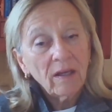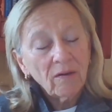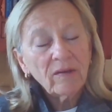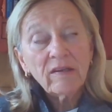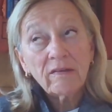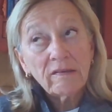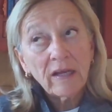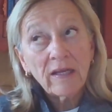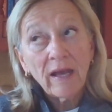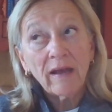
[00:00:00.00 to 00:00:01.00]
I did
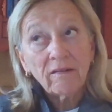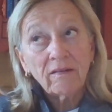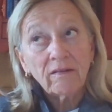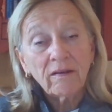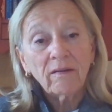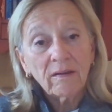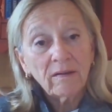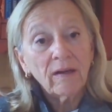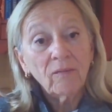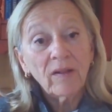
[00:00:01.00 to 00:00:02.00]
say yes.
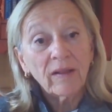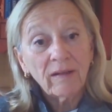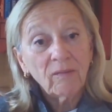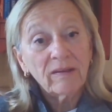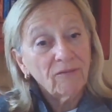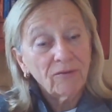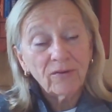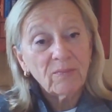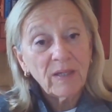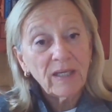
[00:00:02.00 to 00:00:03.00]
Now, really, with the
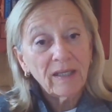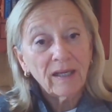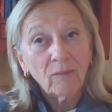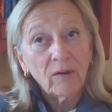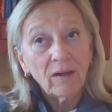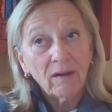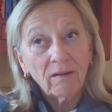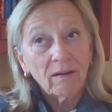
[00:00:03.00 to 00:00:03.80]
first meeting, I went,